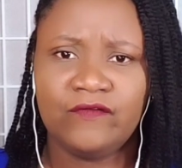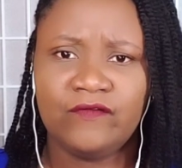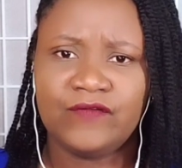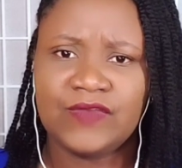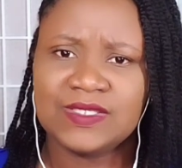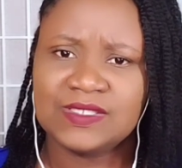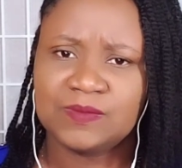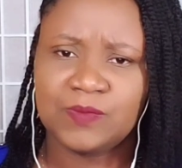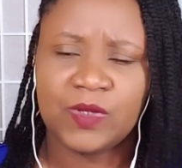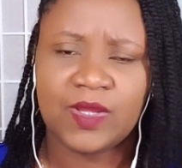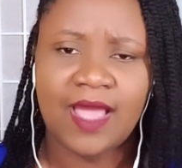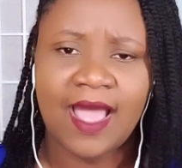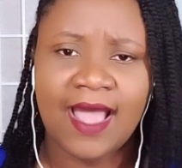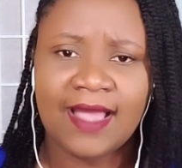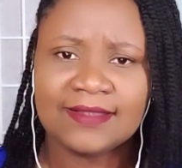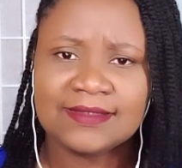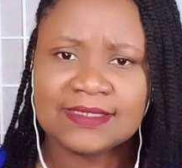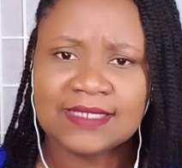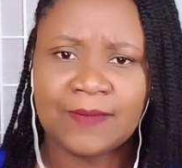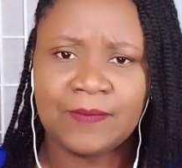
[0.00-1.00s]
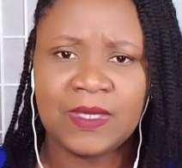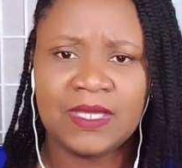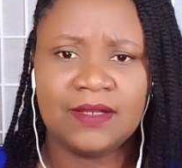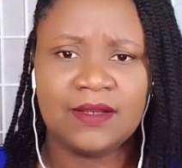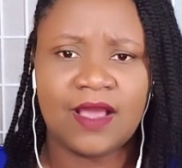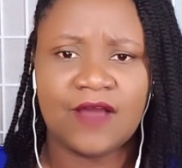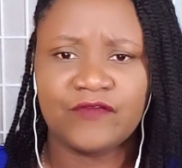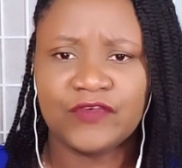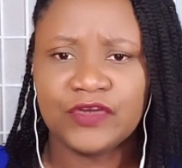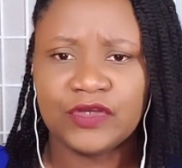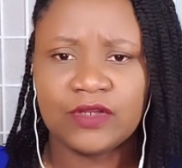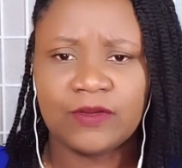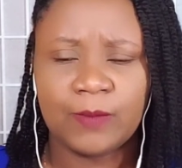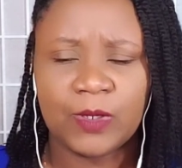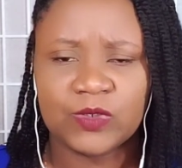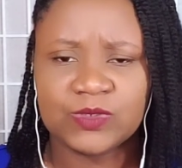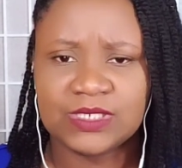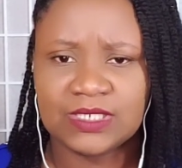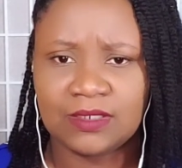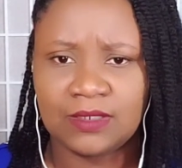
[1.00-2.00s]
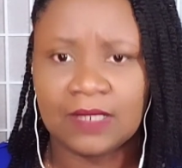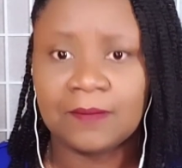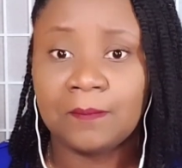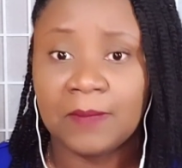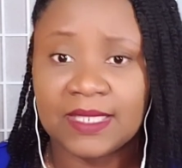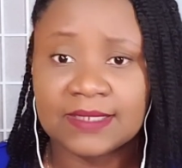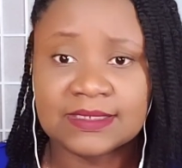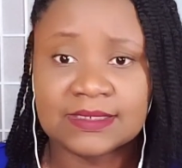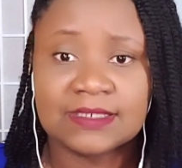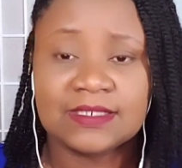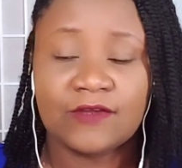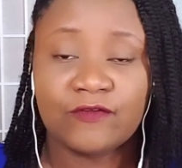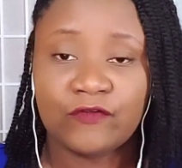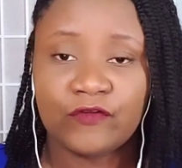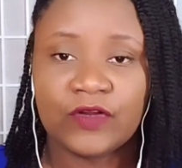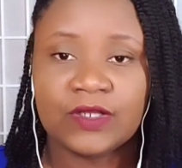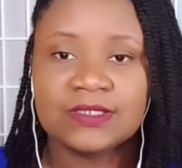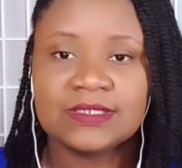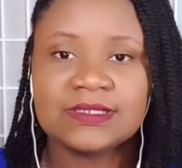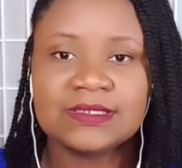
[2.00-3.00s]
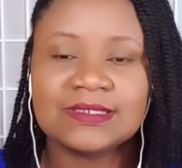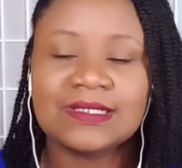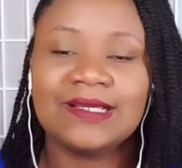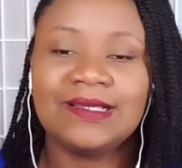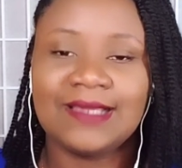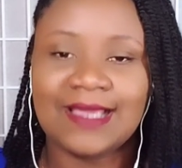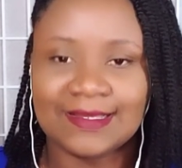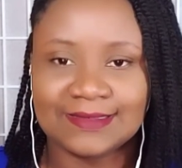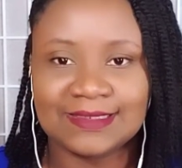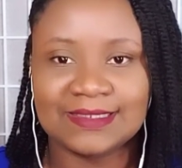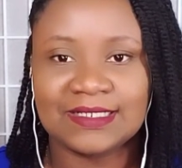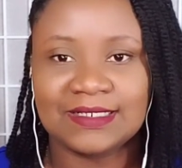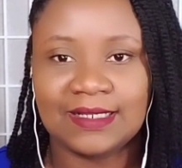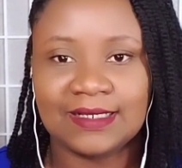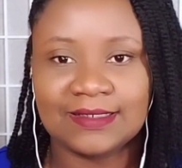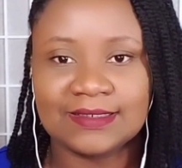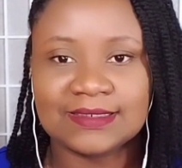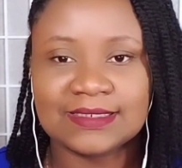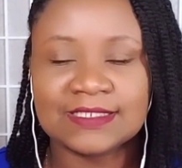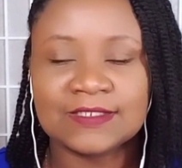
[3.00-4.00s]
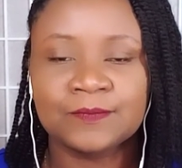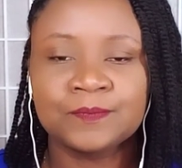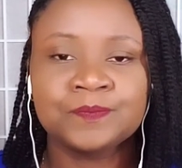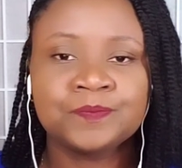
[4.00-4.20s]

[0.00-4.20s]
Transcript: Facebook ads? I mean, I've heard about it. It makes a difference. Yes, it does.